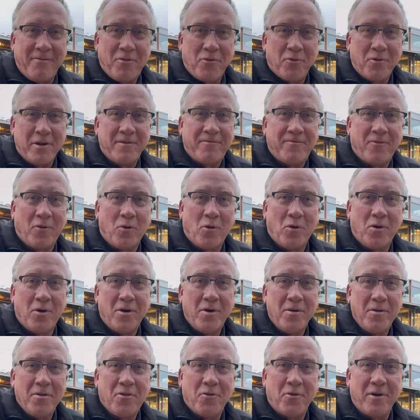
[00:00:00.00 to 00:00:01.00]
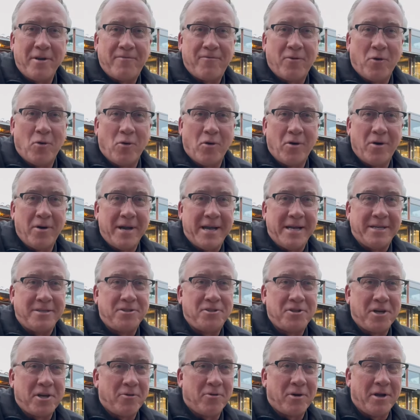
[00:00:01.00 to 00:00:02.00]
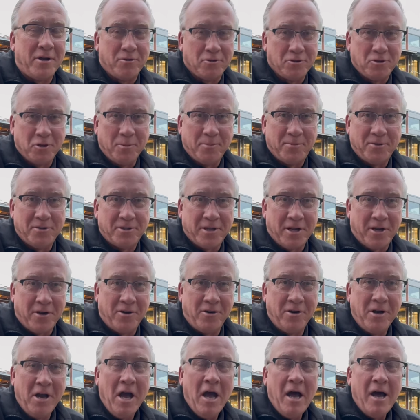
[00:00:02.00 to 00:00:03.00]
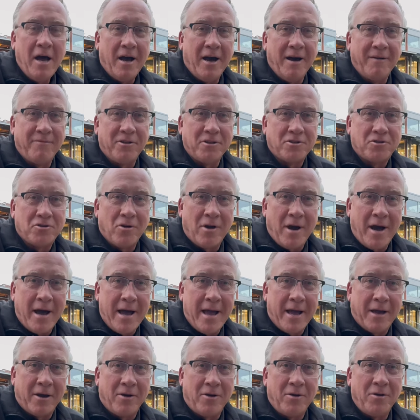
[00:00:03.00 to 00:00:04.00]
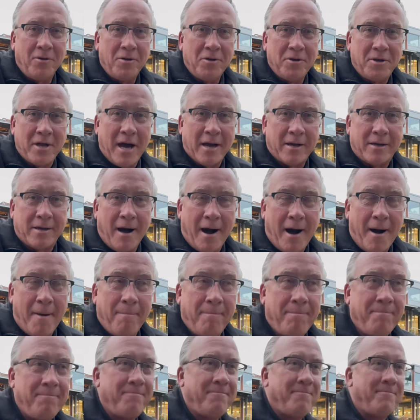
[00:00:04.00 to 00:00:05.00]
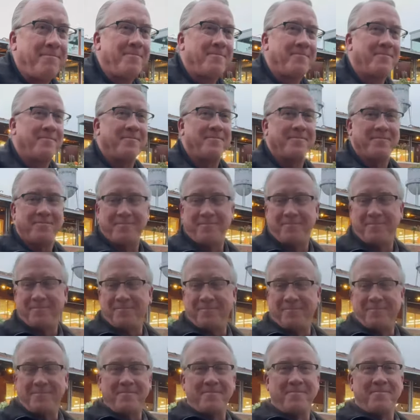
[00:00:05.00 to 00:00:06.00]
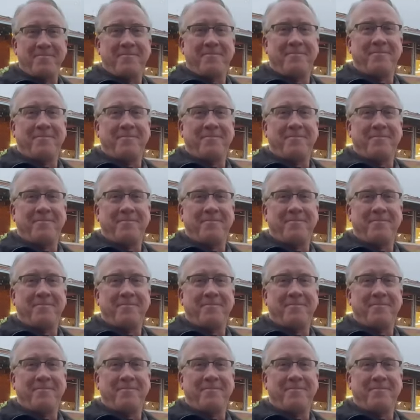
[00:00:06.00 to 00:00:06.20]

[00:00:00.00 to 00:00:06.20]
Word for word: 3434, and Generator Super Center of the Triangle.com. There you go. Thank you, Jeff.